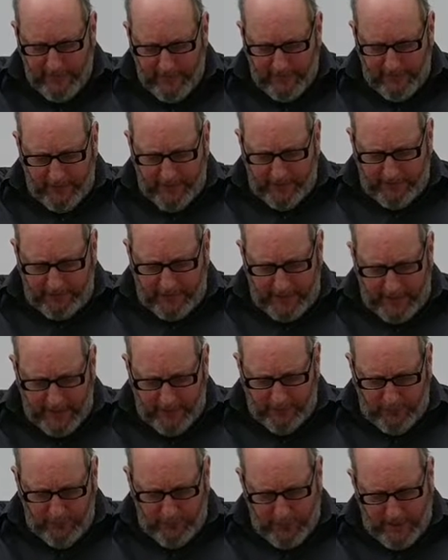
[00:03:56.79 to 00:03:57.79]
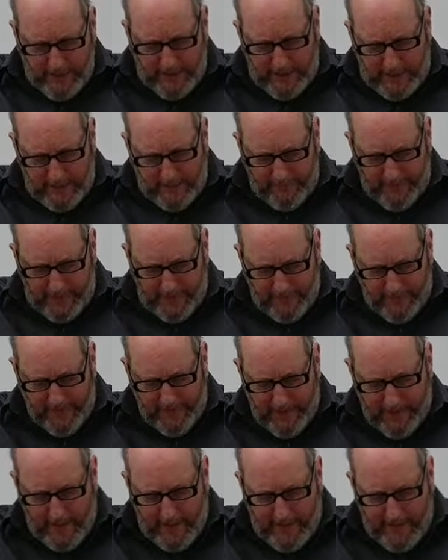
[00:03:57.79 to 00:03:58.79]
for it is getting toward evening,
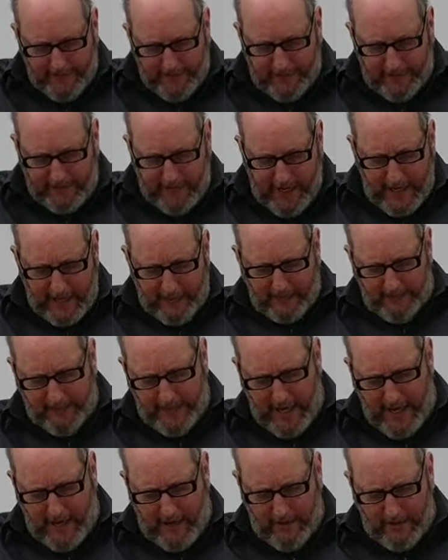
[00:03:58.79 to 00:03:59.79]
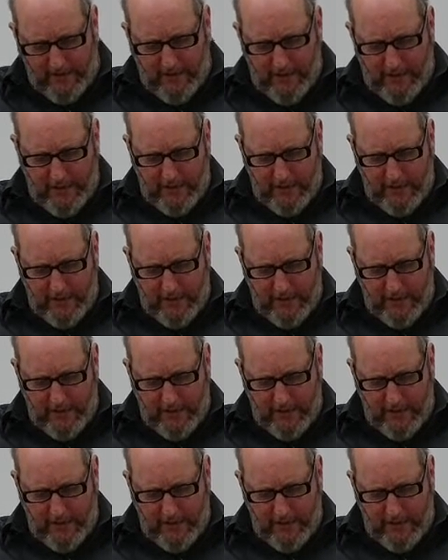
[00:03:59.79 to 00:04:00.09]
and the day is now